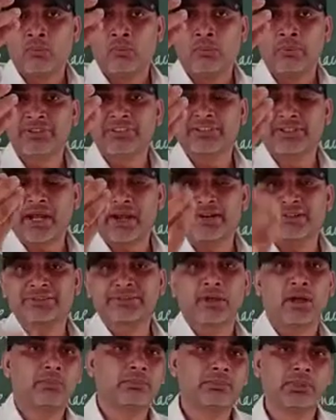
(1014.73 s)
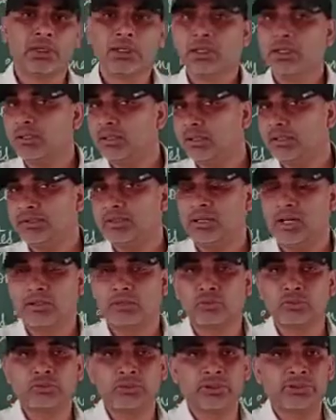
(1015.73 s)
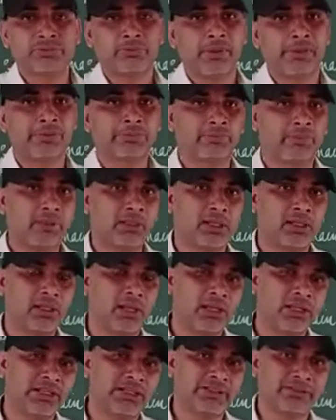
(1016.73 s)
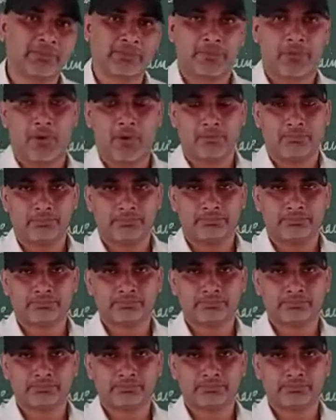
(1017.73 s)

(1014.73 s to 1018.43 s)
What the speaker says: which kinds of the nitrogenous waste material is formed.